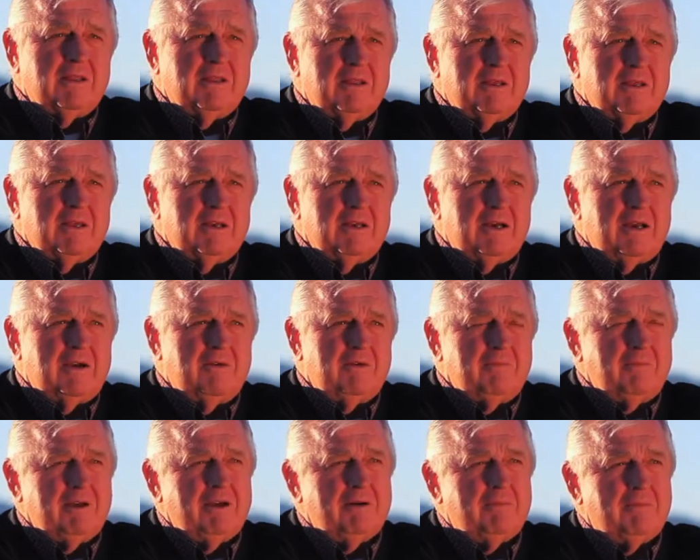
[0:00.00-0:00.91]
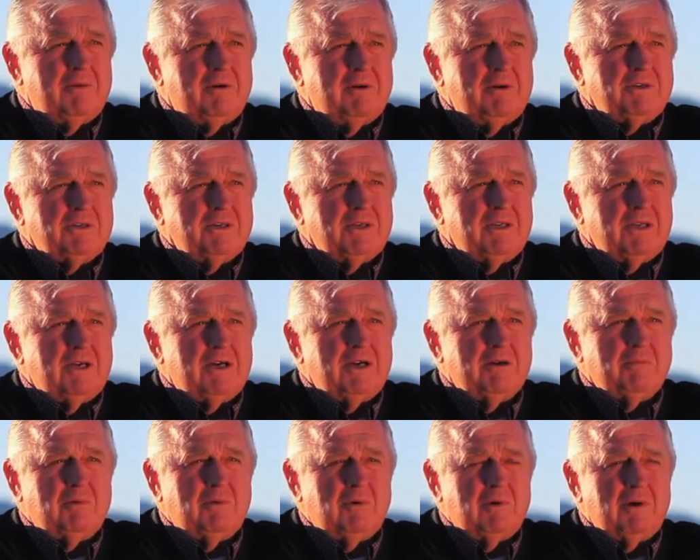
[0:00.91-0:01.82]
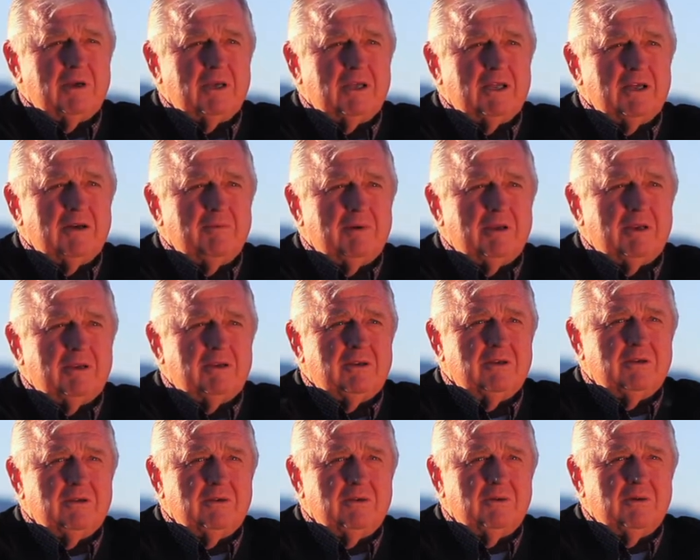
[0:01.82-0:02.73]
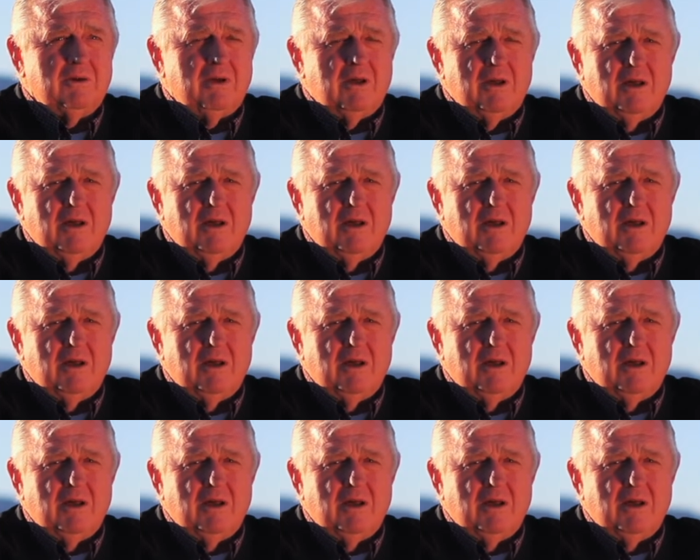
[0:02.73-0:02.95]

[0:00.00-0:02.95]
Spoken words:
And I remember as a young boy coming to